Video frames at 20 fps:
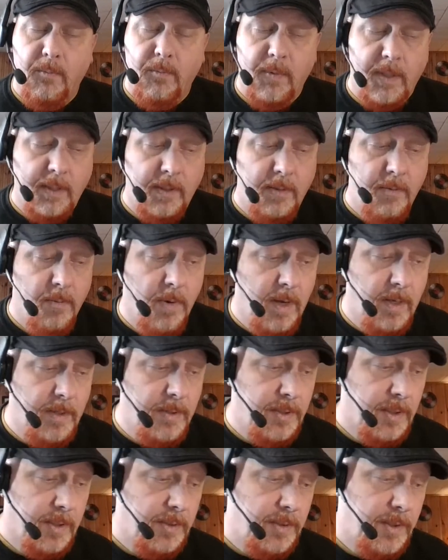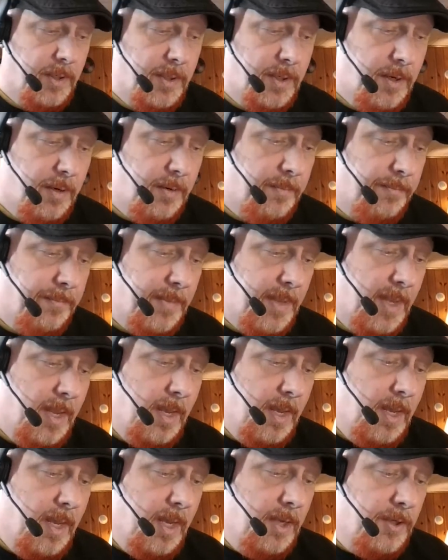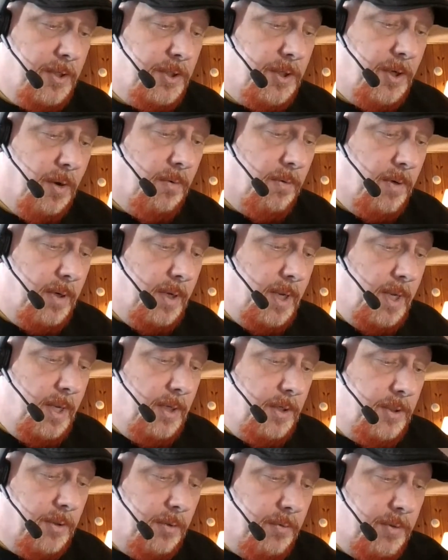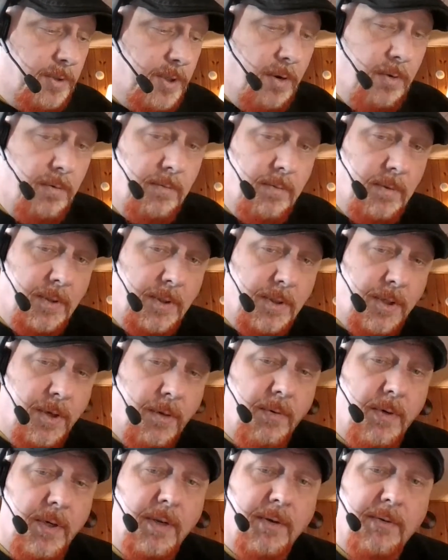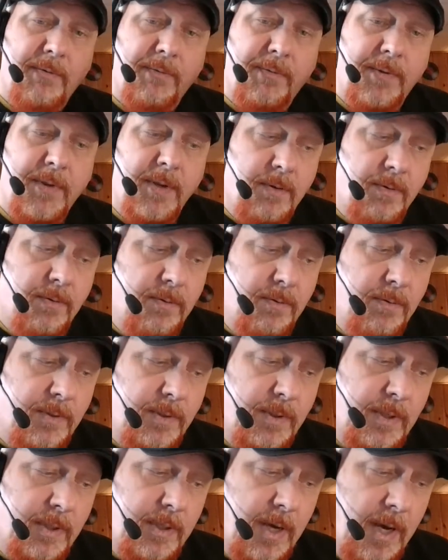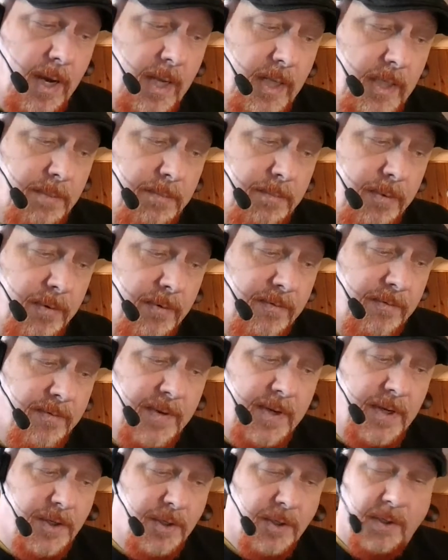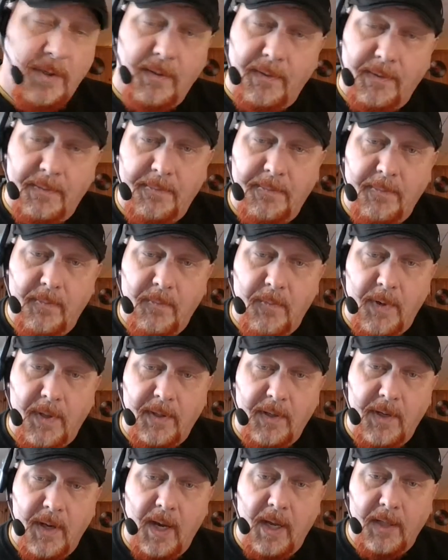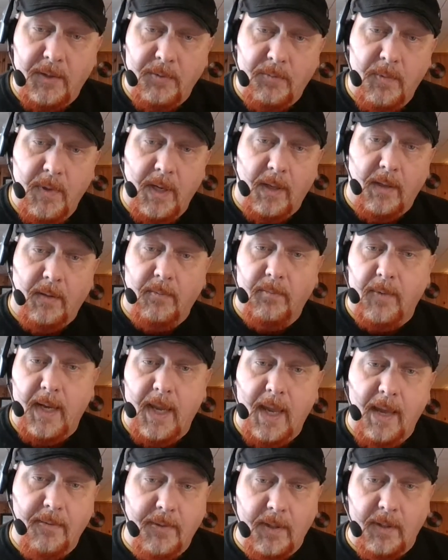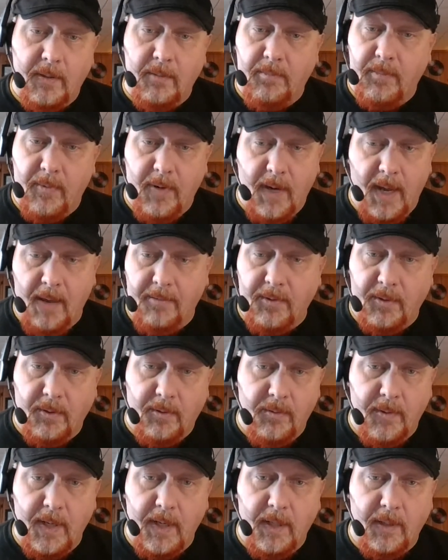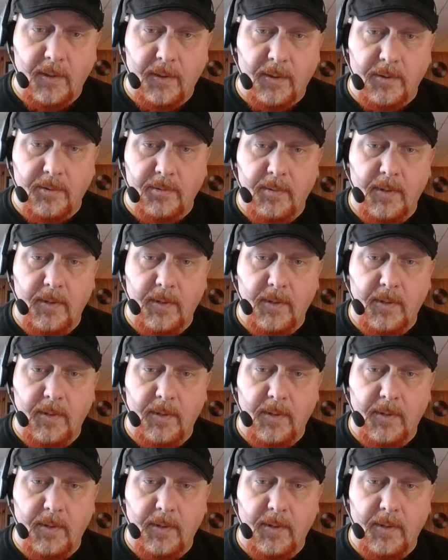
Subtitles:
really wants us to do. So don't confuse God's provision with God's will. We have to create a little